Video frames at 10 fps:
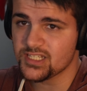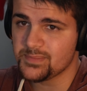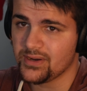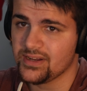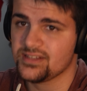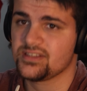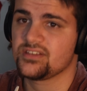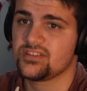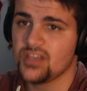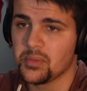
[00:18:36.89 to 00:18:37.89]
experience
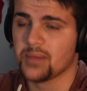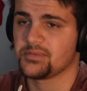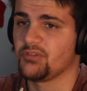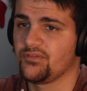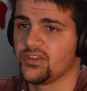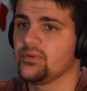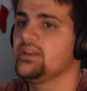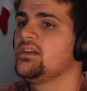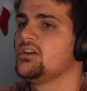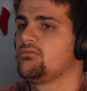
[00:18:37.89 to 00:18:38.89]
suboptimal
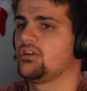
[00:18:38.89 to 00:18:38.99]
viewing,